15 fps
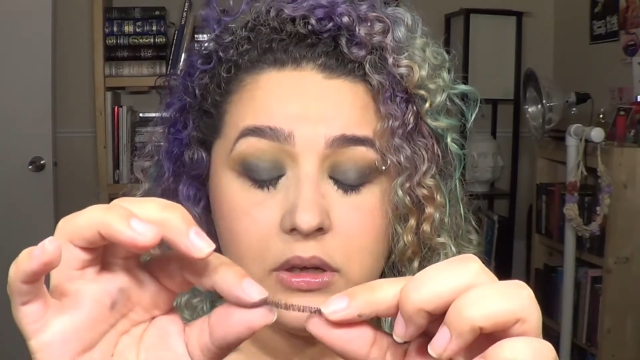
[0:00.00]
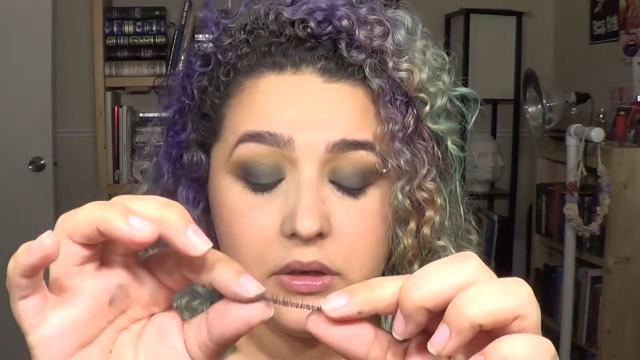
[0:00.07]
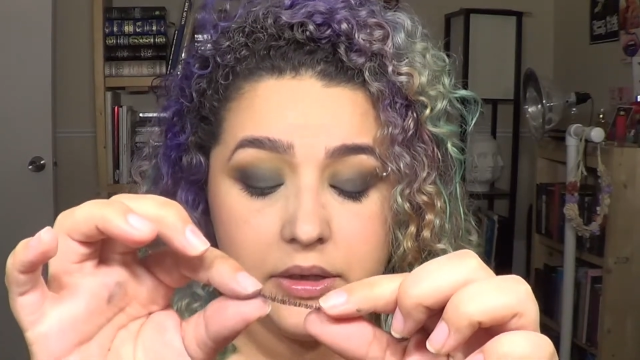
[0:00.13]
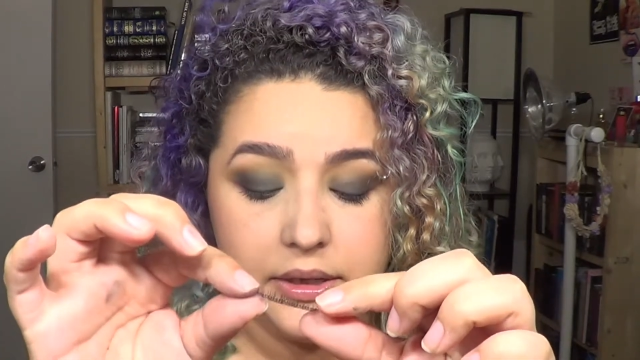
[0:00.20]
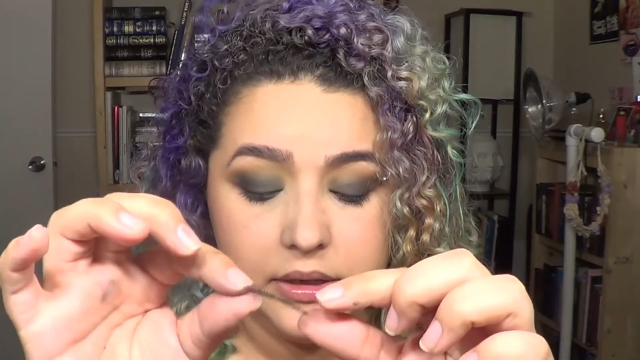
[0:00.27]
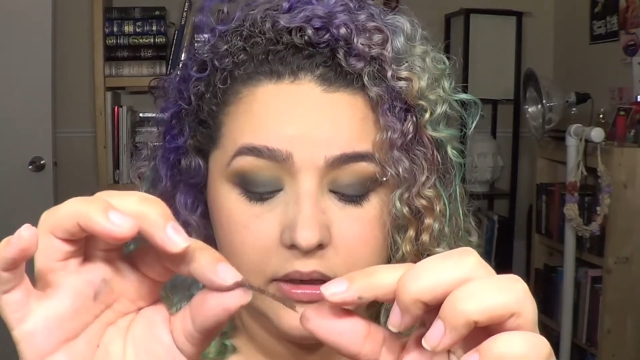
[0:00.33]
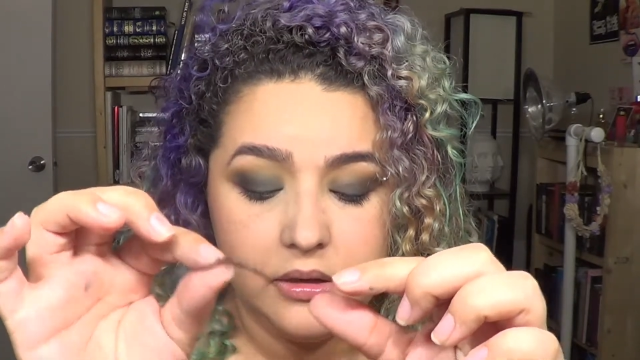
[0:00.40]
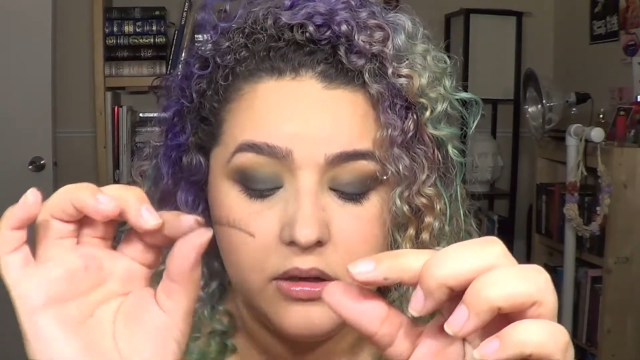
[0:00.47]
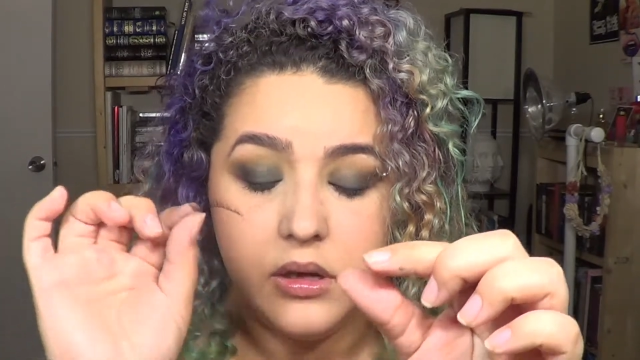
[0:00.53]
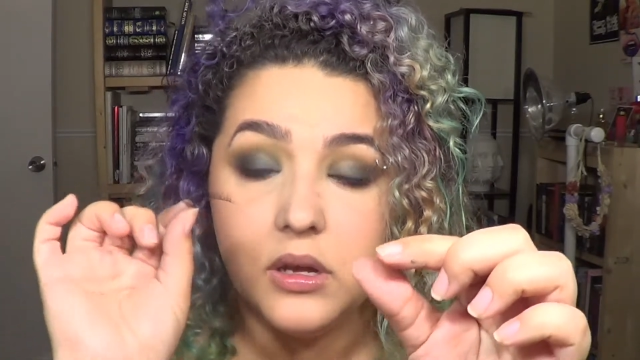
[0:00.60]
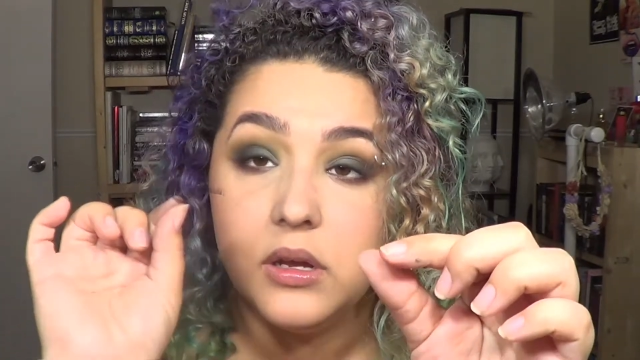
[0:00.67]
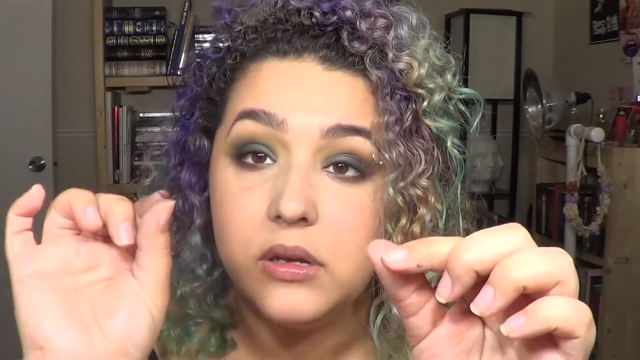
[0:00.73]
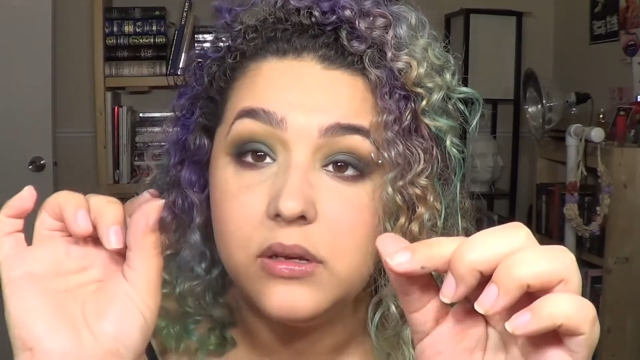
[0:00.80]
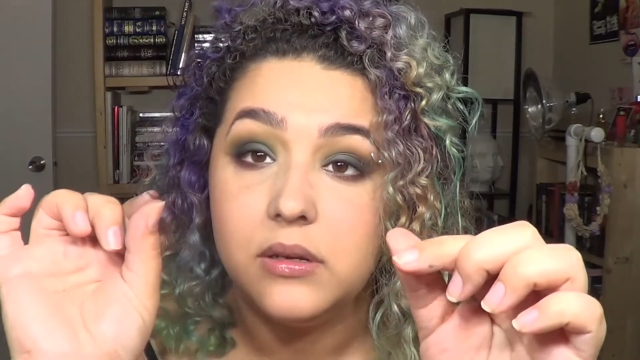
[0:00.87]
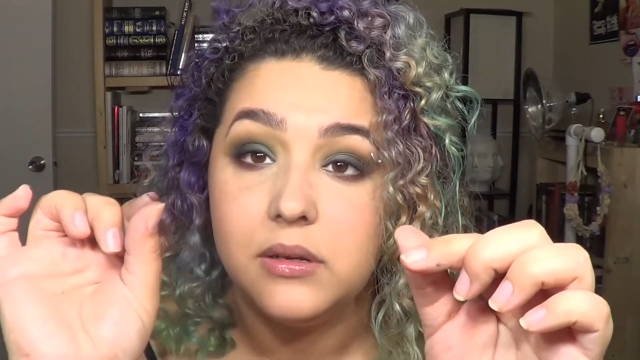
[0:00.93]
Alright,
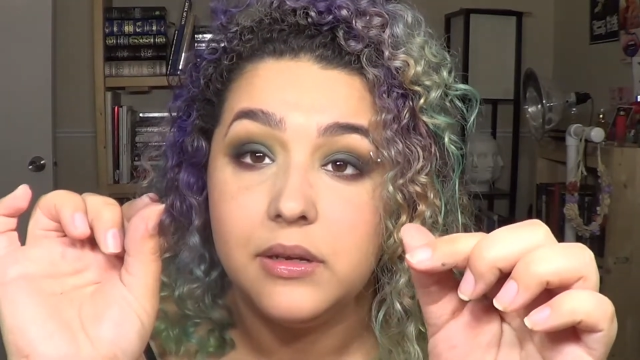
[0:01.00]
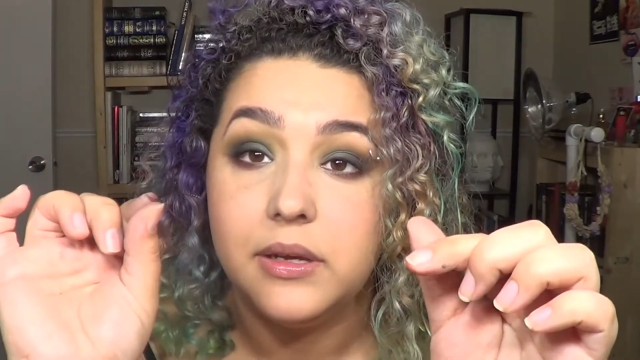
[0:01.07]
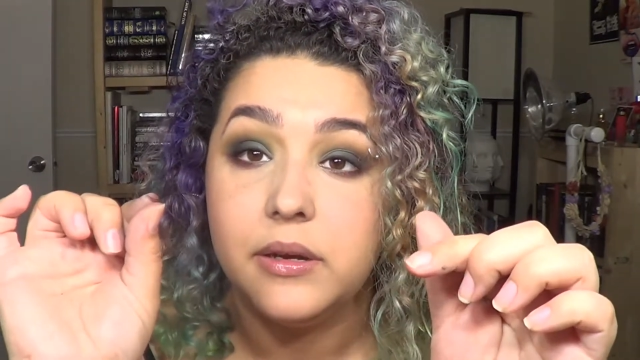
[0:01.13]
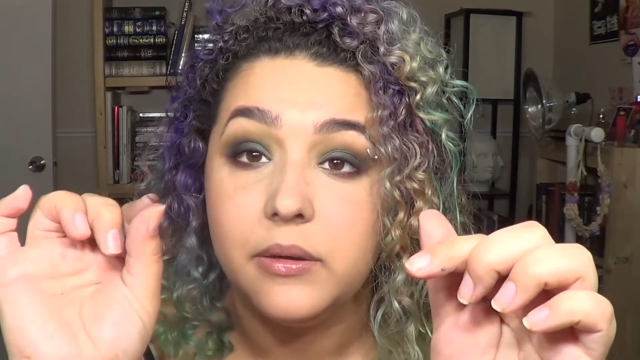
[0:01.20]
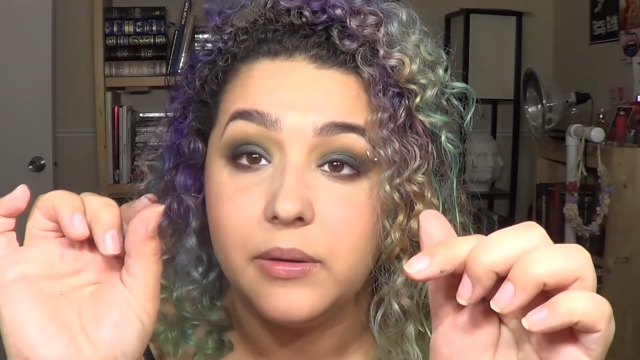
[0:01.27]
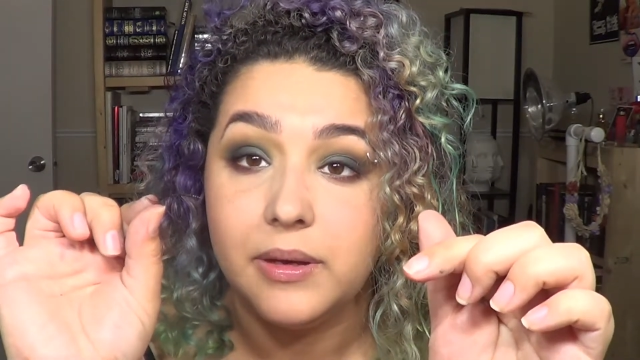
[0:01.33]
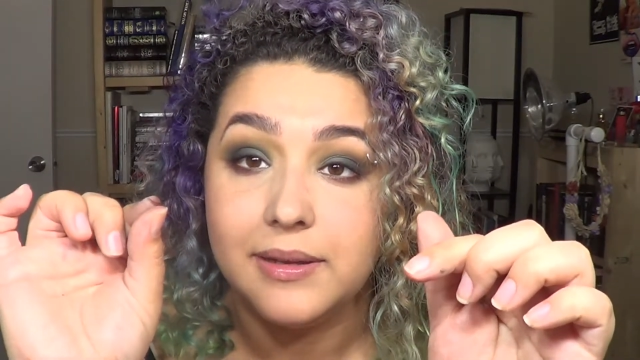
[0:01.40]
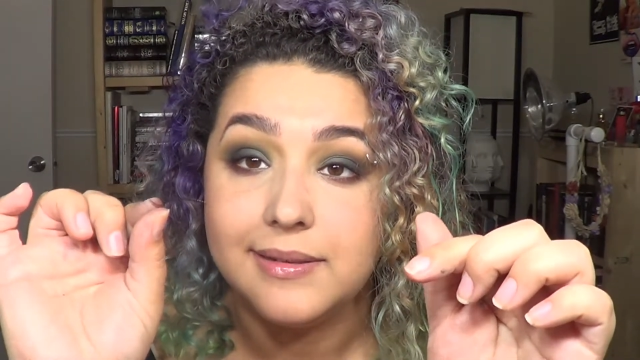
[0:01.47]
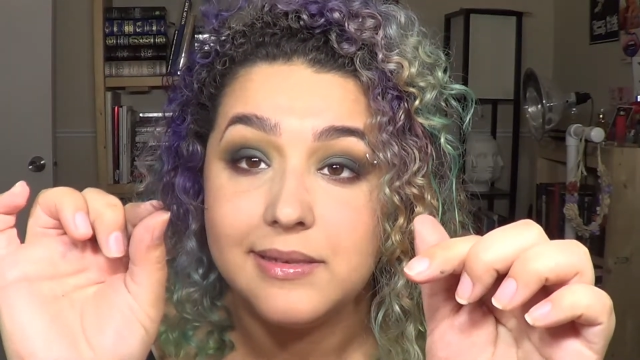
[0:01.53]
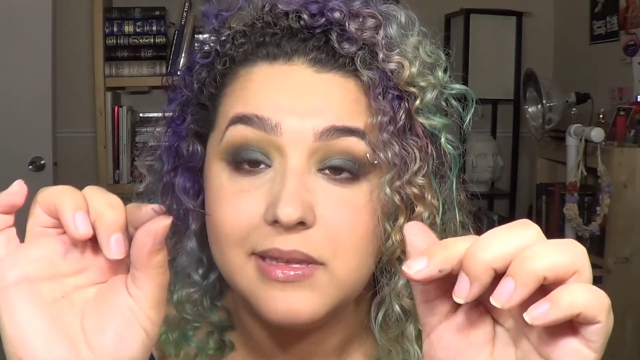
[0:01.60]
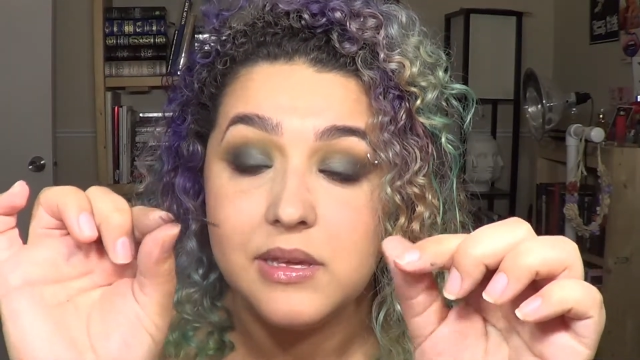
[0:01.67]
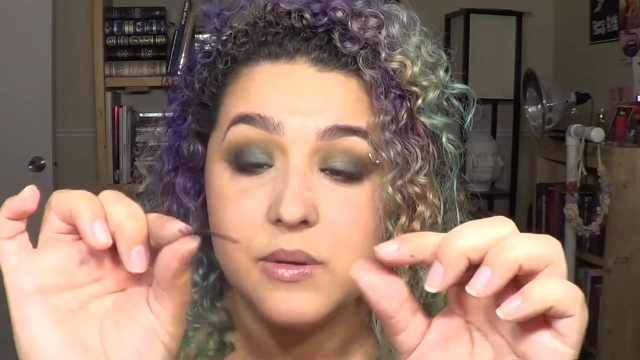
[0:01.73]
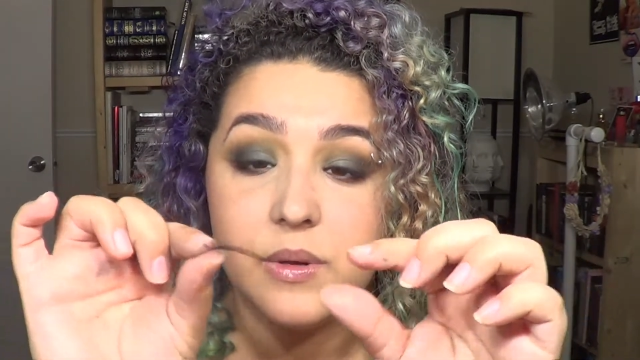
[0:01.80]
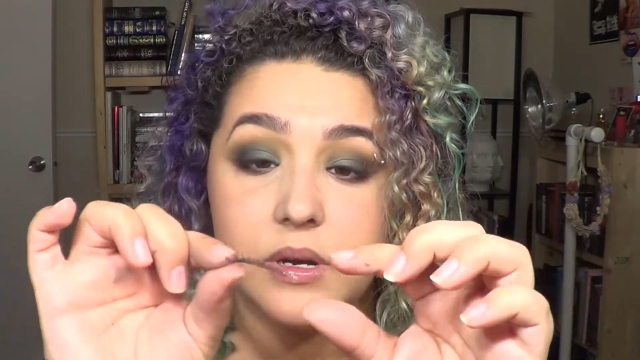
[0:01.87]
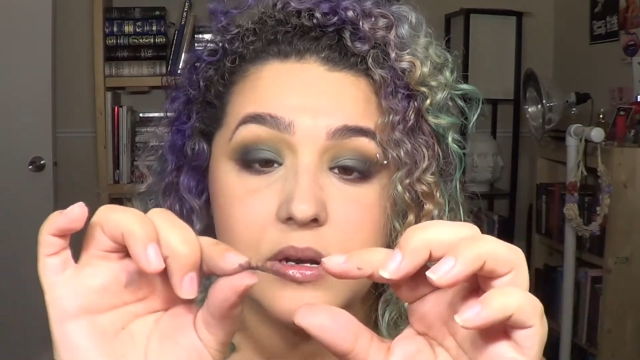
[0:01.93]
now next
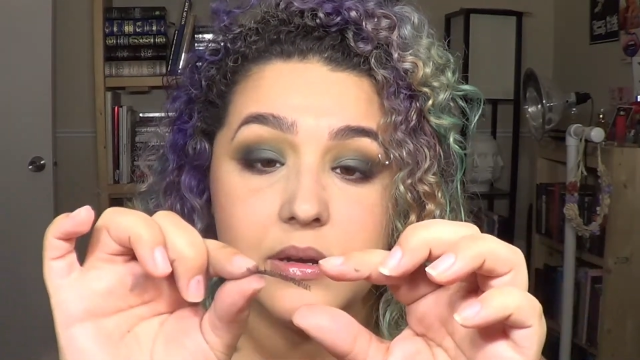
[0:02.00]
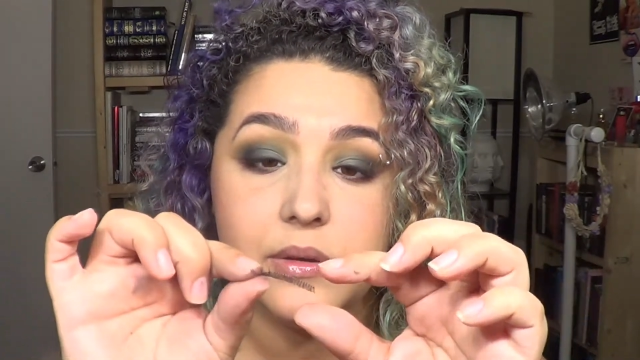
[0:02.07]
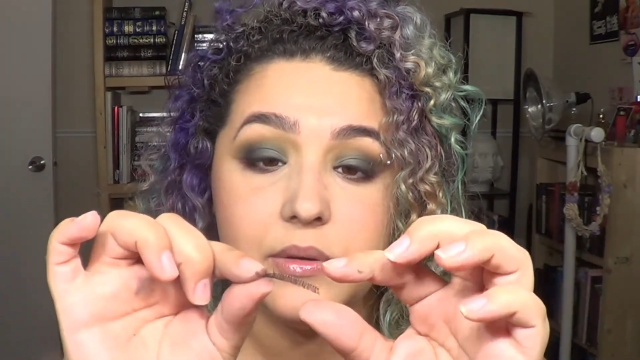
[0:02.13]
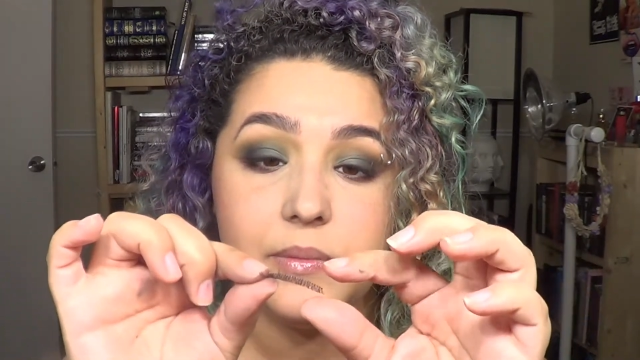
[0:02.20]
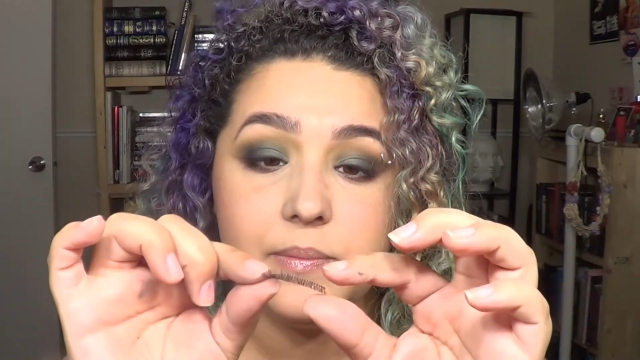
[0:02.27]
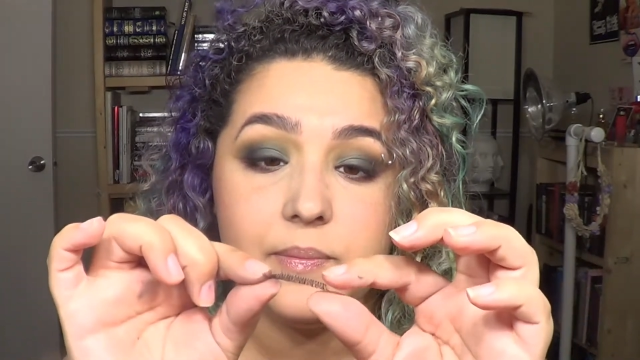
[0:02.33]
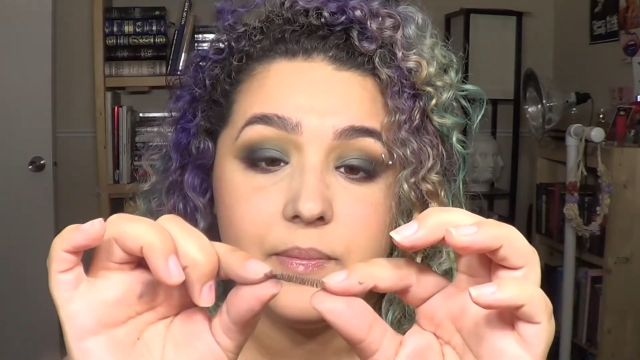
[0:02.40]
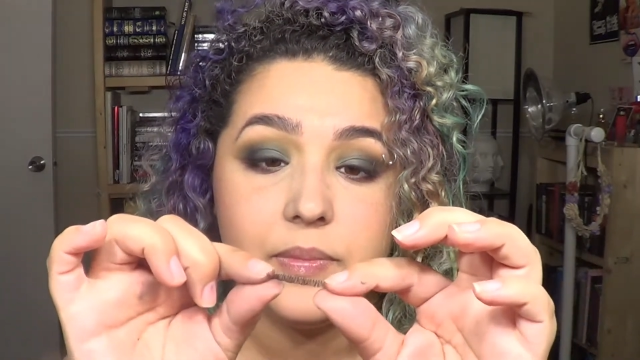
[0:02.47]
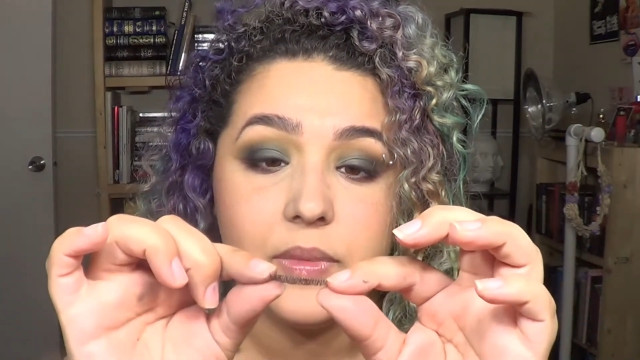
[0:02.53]
thing you wanna do